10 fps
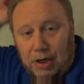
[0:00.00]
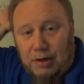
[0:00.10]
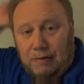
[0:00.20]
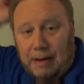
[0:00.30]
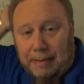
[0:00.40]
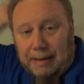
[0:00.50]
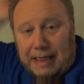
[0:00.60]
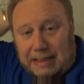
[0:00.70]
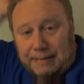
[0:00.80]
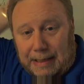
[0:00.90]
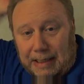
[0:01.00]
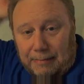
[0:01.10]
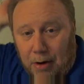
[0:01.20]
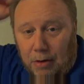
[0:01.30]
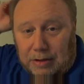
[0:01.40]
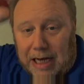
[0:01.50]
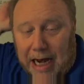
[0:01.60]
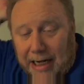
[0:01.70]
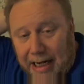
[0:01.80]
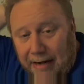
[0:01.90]
You've got to be expecting the most
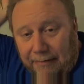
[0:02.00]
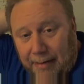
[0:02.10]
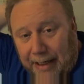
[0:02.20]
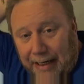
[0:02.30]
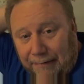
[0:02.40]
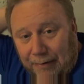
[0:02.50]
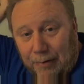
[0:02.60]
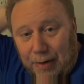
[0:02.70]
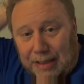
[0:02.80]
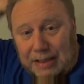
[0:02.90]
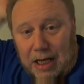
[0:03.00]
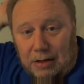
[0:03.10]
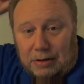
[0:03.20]
out of everybody, even when it's slow.